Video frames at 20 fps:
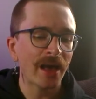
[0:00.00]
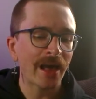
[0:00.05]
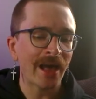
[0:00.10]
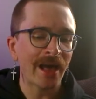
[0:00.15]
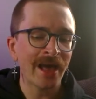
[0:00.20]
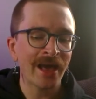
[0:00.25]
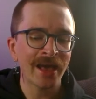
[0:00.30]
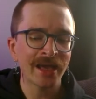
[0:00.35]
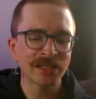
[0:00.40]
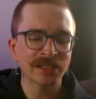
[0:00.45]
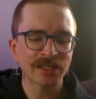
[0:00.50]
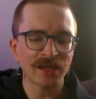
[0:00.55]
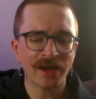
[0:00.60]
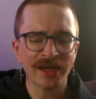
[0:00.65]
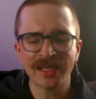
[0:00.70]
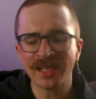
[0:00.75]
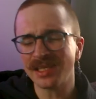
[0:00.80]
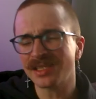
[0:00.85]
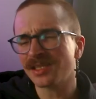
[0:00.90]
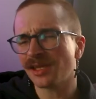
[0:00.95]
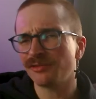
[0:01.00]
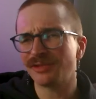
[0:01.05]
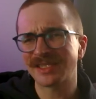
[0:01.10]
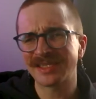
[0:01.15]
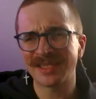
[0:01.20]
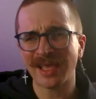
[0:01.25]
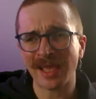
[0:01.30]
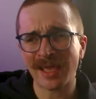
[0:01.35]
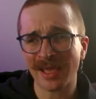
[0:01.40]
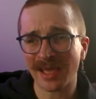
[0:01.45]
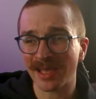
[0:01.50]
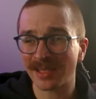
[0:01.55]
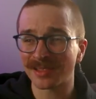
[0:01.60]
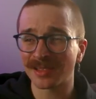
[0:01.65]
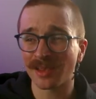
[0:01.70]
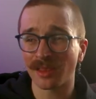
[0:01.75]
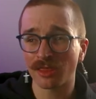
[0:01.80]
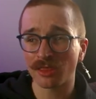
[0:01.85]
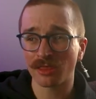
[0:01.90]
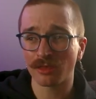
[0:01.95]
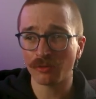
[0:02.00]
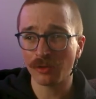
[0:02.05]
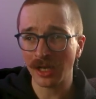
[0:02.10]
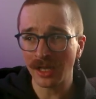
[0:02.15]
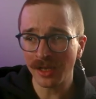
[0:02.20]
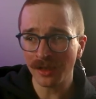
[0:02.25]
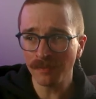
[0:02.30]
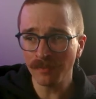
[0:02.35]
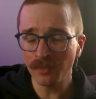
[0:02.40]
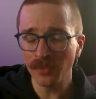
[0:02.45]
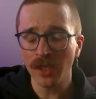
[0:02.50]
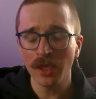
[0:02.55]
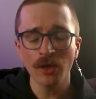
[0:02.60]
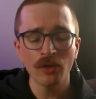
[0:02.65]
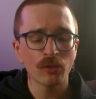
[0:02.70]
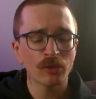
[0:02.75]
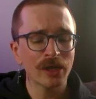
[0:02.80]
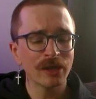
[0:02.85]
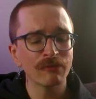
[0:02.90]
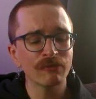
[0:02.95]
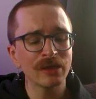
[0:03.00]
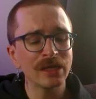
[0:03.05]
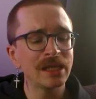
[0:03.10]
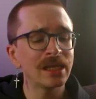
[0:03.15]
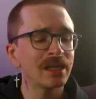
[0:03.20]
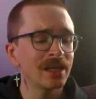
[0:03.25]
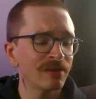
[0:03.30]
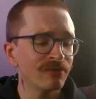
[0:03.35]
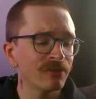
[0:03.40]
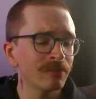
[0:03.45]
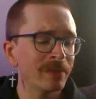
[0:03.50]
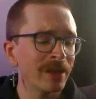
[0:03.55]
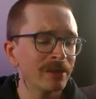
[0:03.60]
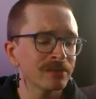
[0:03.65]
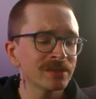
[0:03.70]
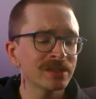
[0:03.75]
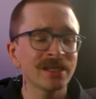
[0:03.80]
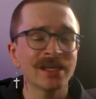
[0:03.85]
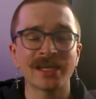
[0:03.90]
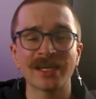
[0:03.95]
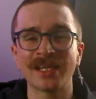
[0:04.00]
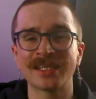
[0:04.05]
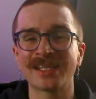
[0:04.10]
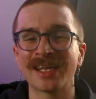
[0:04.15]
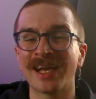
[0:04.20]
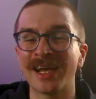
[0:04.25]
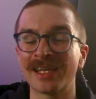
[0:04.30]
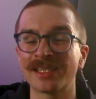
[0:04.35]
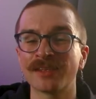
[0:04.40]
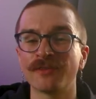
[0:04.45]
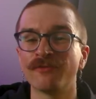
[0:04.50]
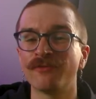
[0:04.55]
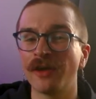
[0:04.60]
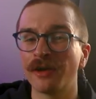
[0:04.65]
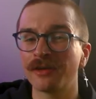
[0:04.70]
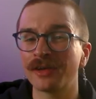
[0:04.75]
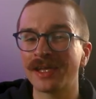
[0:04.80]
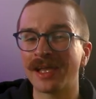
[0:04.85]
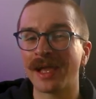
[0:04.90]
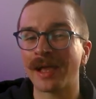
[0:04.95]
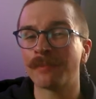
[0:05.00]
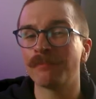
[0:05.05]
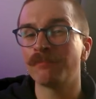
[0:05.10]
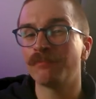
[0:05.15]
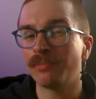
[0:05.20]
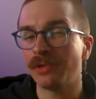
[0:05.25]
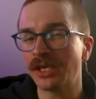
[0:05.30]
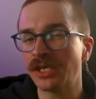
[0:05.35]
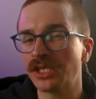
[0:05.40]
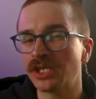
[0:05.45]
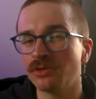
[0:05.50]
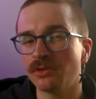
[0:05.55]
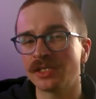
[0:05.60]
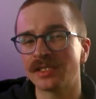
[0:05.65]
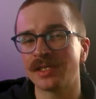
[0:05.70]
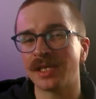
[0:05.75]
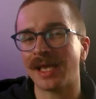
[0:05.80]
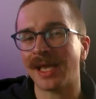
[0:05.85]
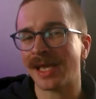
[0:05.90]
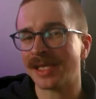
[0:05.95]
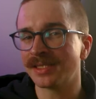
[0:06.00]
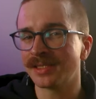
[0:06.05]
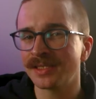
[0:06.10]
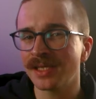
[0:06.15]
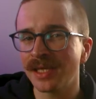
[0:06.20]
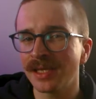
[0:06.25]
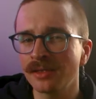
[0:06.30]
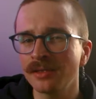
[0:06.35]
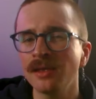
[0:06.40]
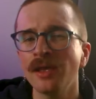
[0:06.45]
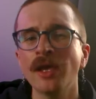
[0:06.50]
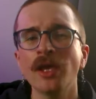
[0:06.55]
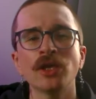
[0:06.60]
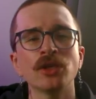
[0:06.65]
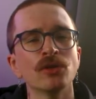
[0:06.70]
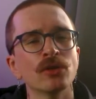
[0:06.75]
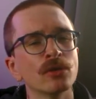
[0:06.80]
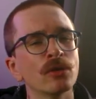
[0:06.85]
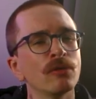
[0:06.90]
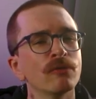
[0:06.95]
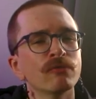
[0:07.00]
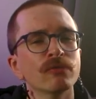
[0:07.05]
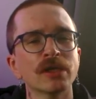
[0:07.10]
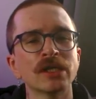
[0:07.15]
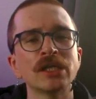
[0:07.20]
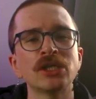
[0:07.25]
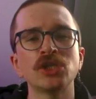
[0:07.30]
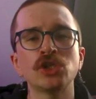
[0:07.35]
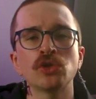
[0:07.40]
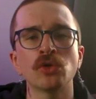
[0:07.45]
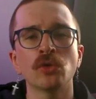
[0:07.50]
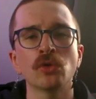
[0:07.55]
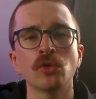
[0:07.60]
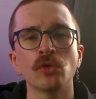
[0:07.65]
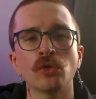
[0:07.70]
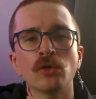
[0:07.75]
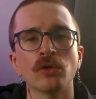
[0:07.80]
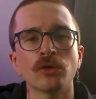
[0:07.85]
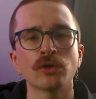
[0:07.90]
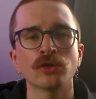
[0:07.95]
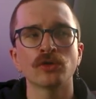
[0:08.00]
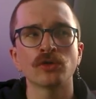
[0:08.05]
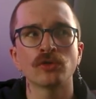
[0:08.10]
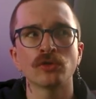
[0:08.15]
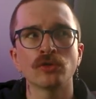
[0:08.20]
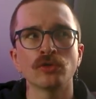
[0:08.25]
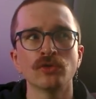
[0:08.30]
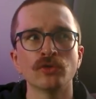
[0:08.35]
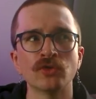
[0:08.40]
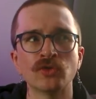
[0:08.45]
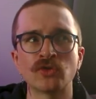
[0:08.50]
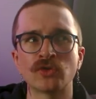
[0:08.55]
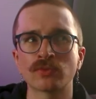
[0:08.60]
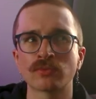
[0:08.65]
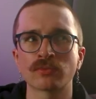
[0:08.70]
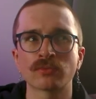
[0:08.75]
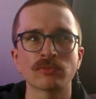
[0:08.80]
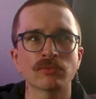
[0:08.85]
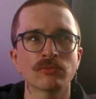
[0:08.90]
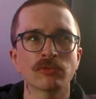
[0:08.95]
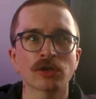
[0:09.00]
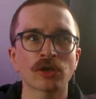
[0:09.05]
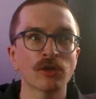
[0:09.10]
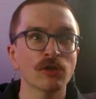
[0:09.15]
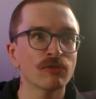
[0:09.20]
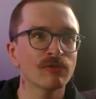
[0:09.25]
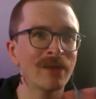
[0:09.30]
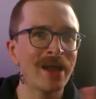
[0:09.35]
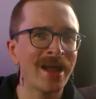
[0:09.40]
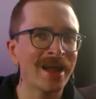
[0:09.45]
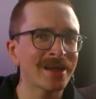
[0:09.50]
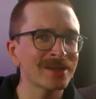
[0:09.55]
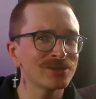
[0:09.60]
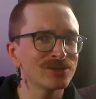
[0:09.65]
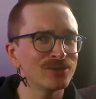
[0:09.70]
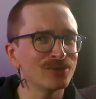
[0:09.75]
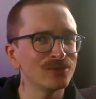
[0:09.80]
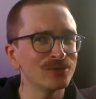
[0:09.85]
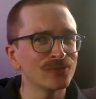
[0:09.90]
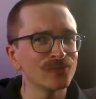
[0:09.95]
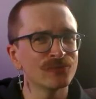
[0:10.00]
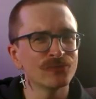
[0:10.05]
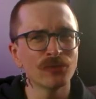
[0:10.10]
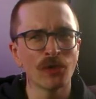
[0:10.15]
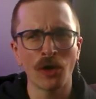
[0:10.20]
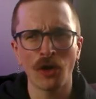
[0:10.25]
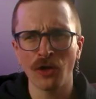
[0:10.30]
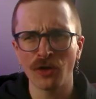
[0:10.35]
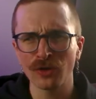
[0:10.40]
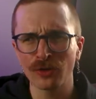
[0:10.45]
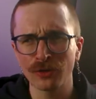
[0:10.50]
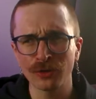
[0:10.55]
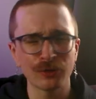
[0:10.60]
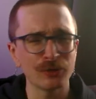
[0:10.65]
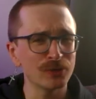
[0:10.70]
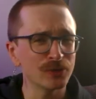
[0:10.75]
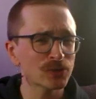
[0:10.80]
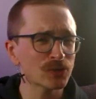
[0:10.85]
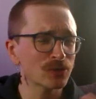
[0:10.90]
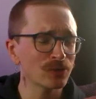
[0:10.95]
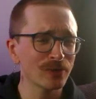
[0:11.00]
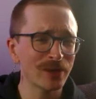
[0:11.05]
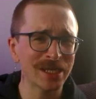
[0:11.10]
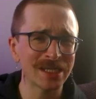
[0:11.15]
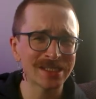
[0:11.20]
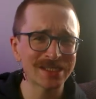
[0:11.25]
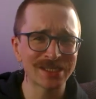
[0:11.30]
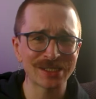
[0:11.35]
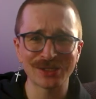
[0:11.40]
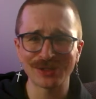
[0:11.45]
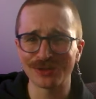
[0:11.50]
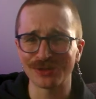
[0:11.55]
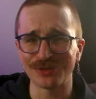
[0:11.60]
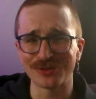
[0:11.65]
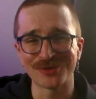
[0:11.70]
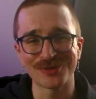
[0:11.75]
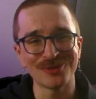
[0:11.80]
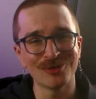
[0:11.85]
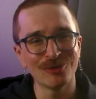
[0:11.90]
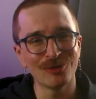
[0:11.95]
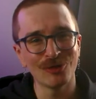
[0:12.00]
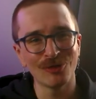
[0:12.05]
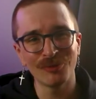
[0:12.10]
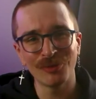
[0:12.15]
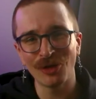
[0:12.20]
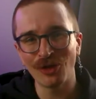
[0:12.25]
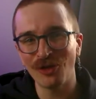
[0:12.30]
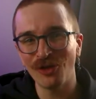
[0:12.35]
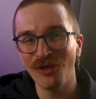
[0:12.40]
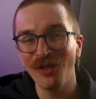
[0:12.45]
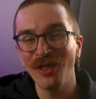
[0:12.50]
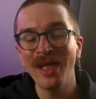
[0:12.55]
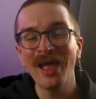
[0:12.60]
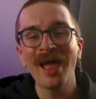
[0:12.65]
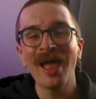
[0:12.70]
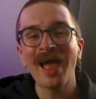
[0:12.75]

And I guess I would say it's a thriller. What I really love about it is it has a very ambiguous ending. You're not really sure who's correct, who's wrong, who's crazy, who's normal,